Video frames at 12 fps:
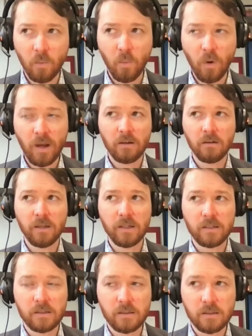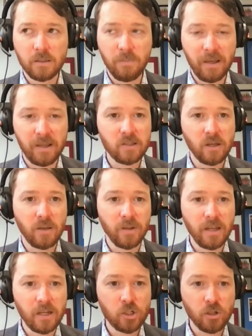Well, it depends on
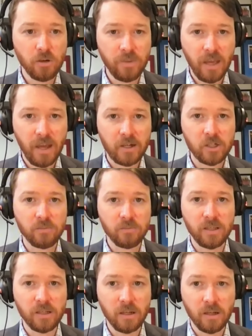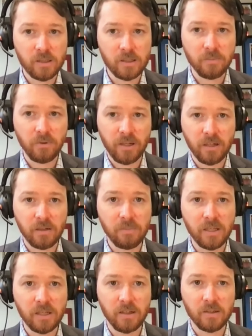the nature of the action being contemplated,
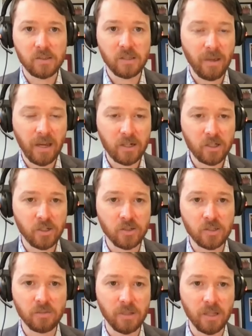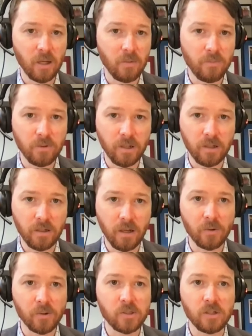because some actions can be helpful and
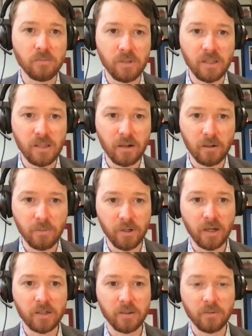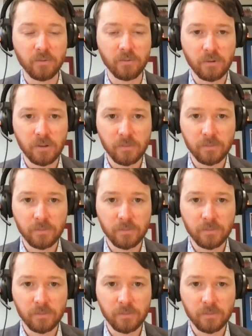others can be counterproductive.